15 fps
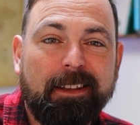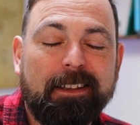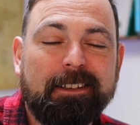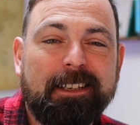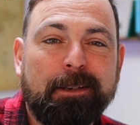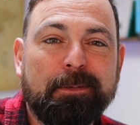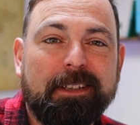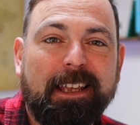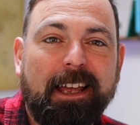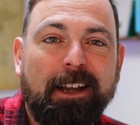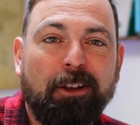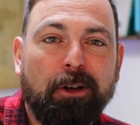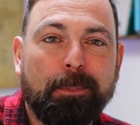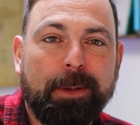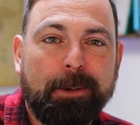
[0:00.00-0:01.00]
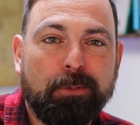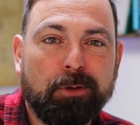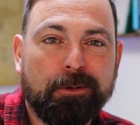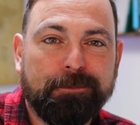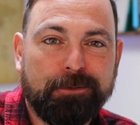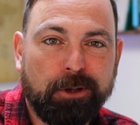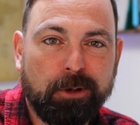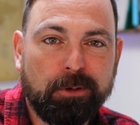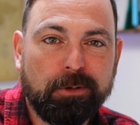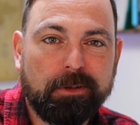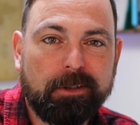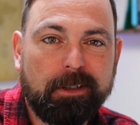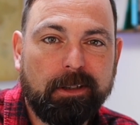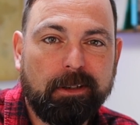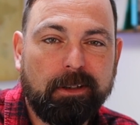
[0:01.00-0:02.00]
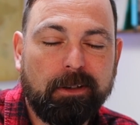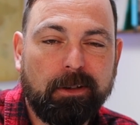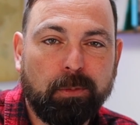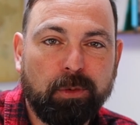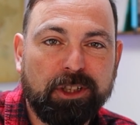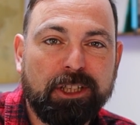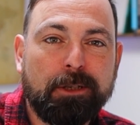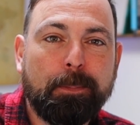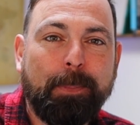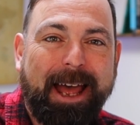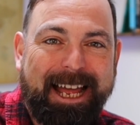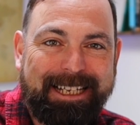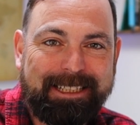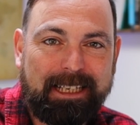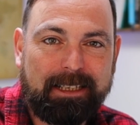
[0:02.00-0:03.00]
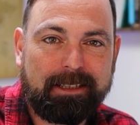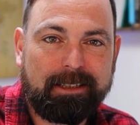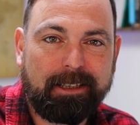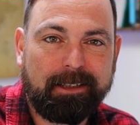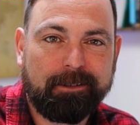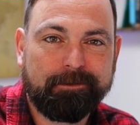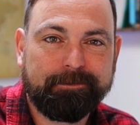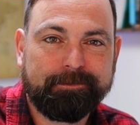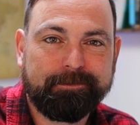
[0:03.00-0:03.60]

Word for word: that seems to get a lot of people confused, which is pat testing.